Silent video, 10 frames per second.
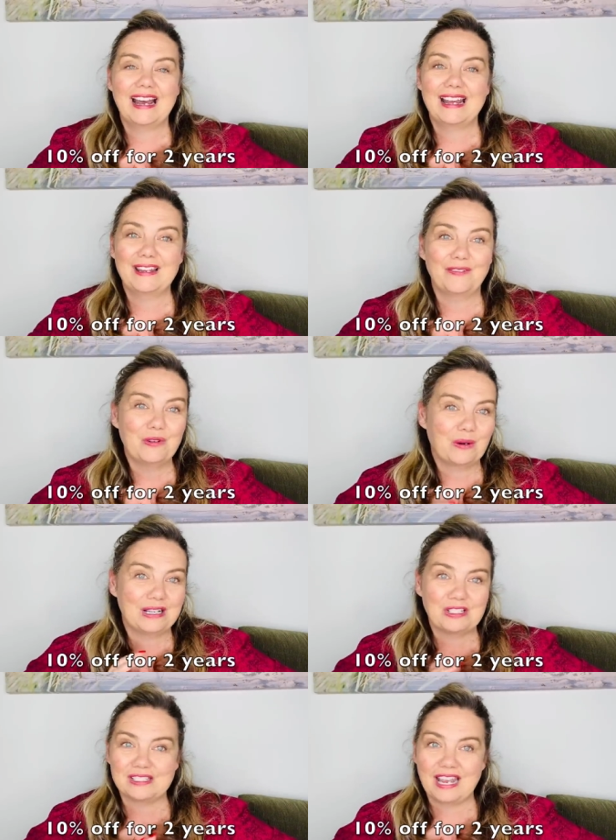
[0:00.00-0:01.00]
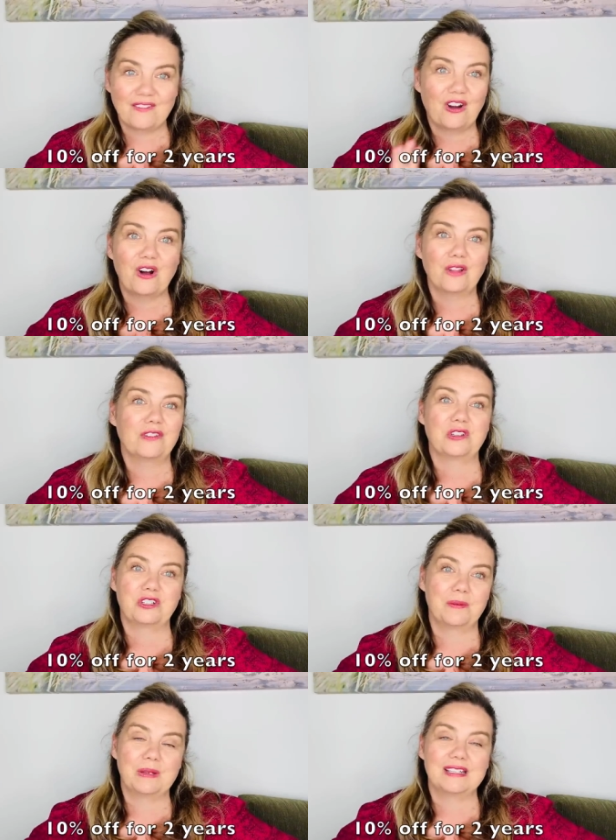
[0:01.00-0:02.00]
if you want to just have all of your
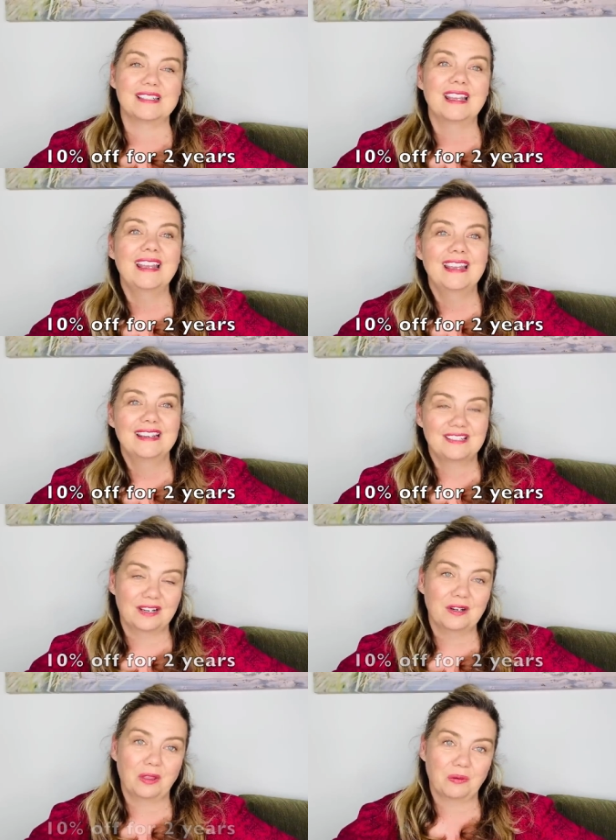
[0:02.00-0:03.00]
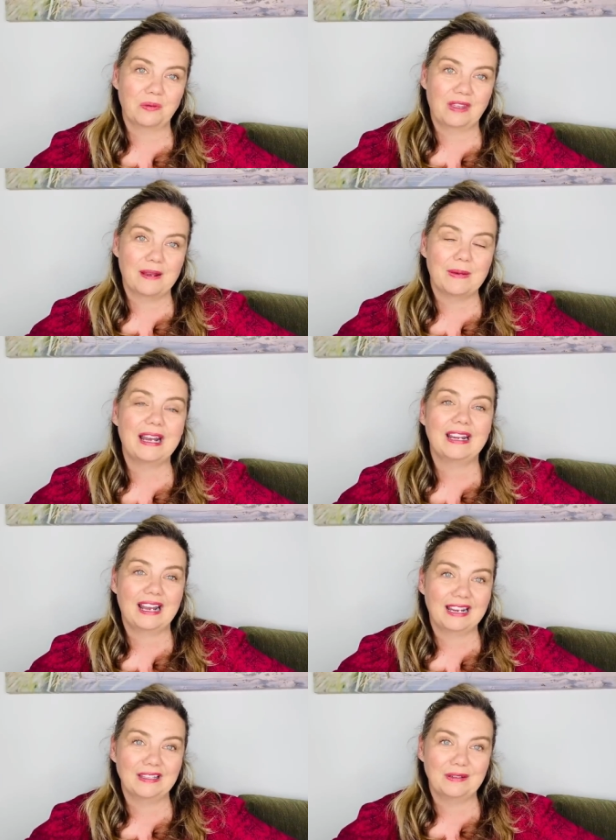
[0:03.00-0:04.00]
shipments done through them. I
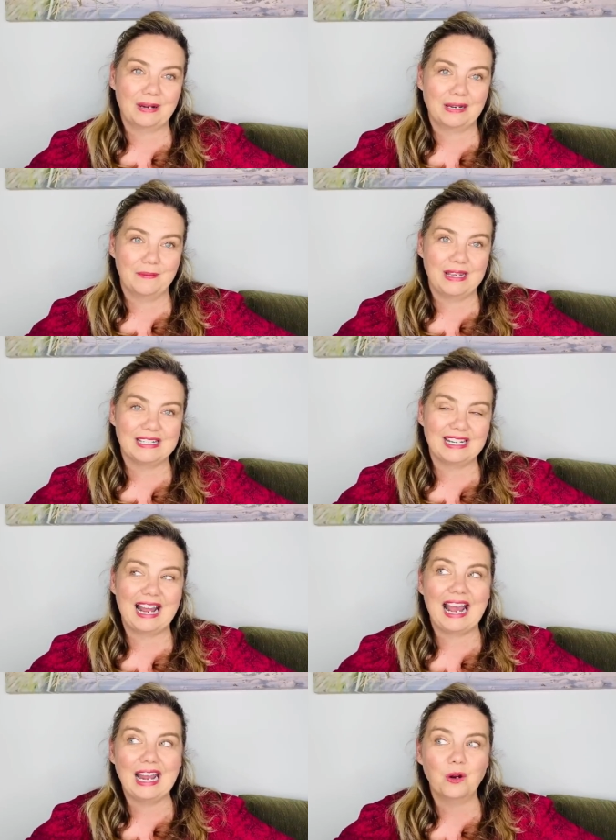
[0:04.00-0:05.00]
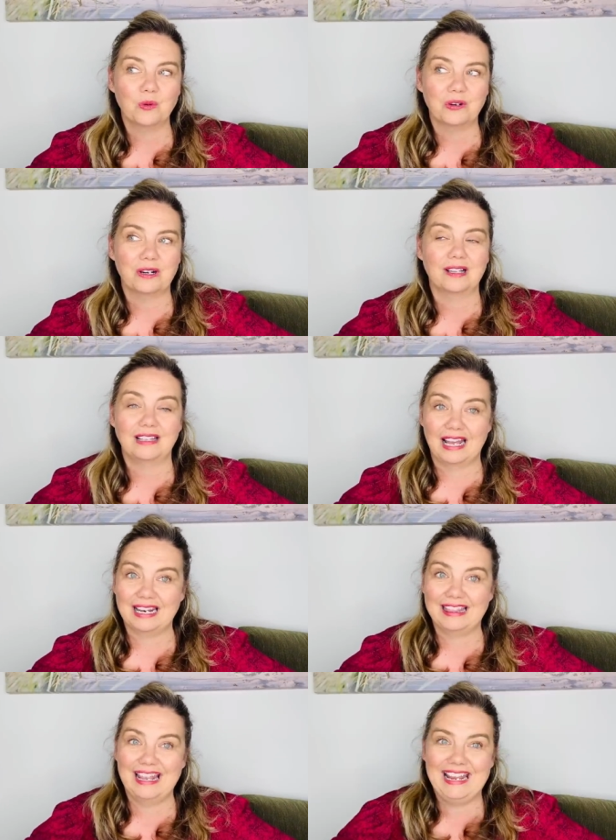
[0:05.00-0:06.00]
highly recommend it. I ordered a lot
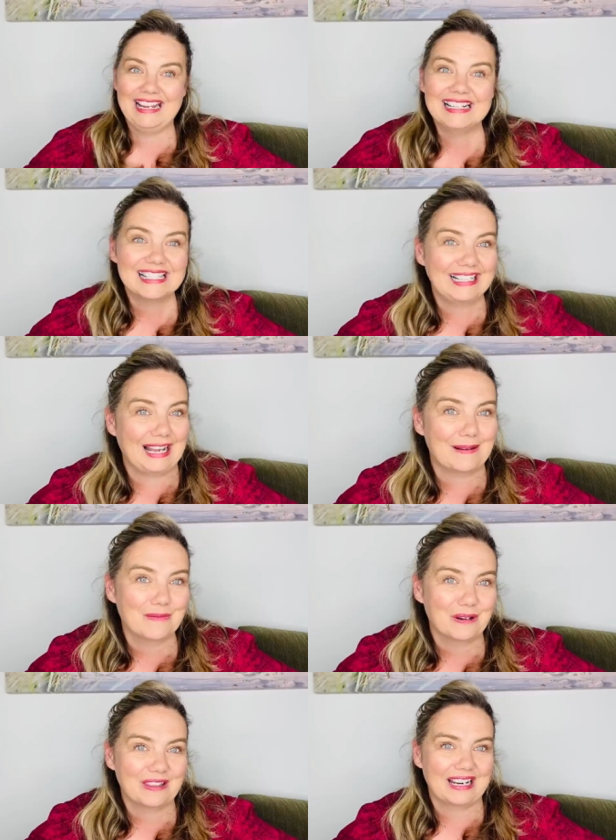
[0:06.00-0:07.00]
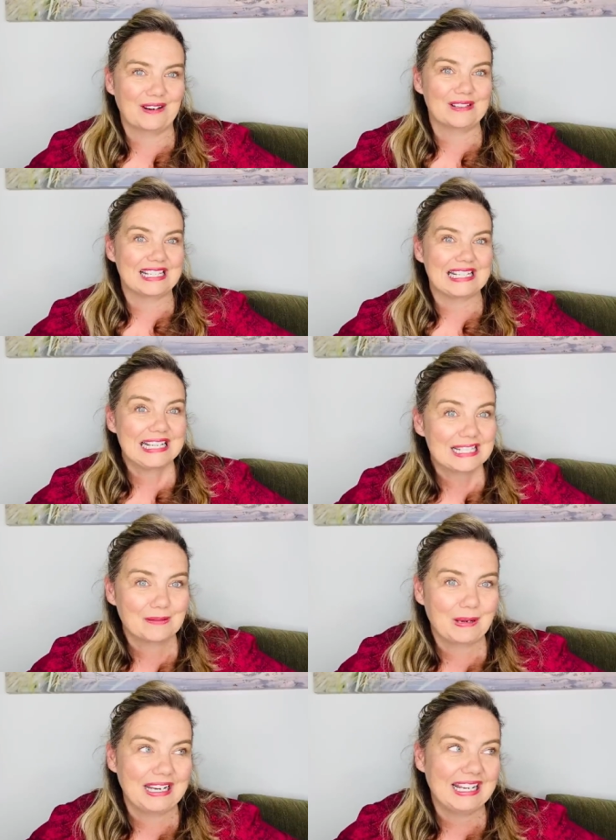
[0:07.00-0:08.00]
of things, a lot more than I was
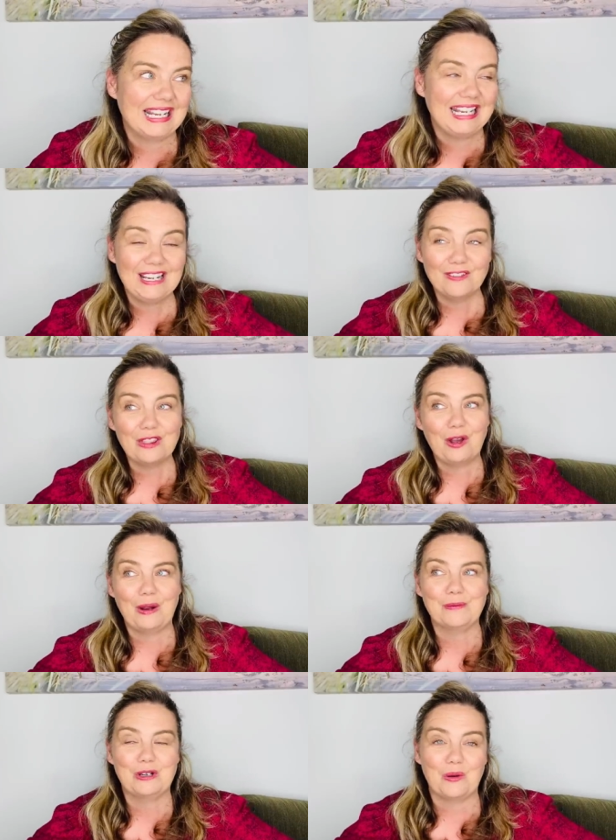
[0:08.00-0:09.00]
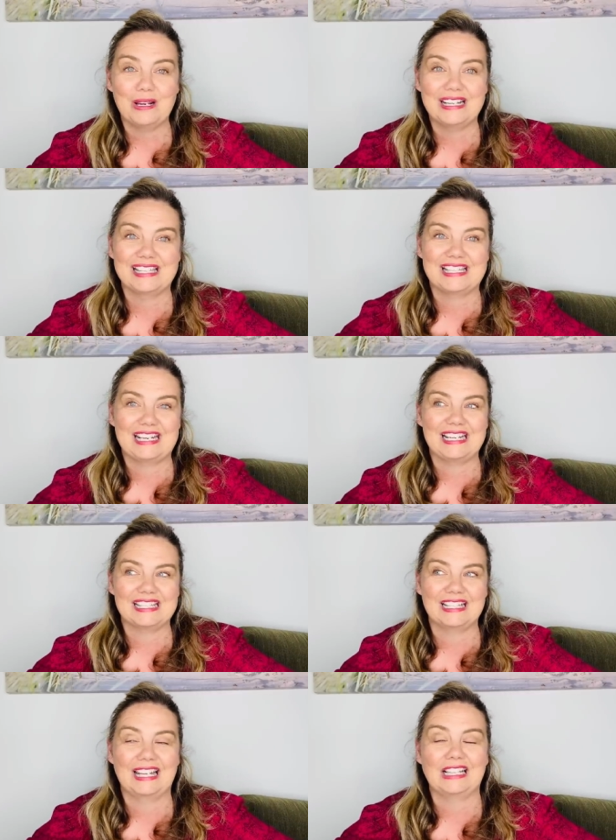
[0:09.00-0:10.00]
anticipating, even though I'm going to the States
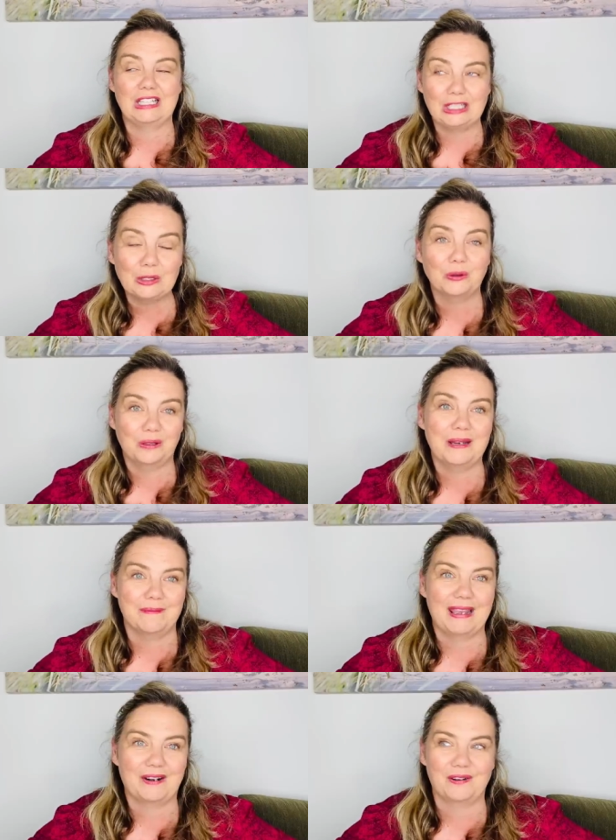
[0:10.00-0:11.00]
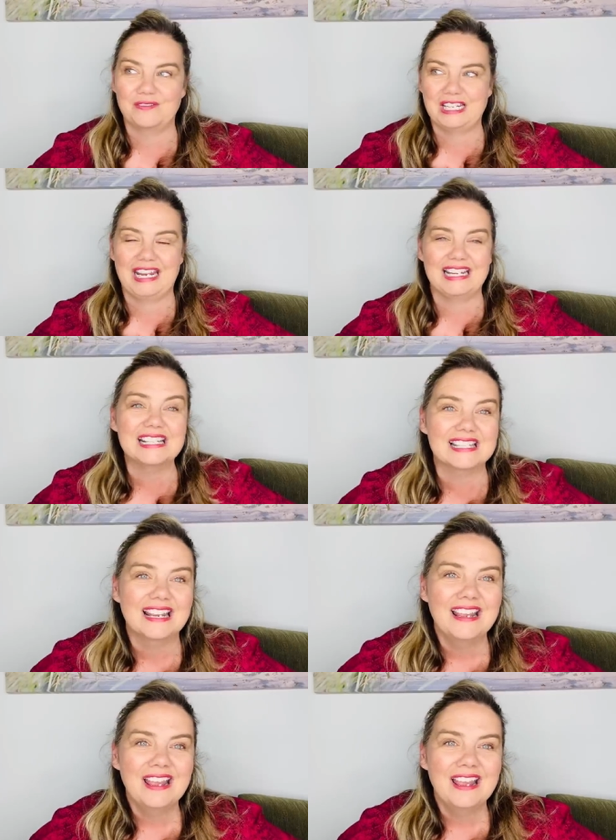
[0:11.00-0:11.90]
in, like, literally a matter of days.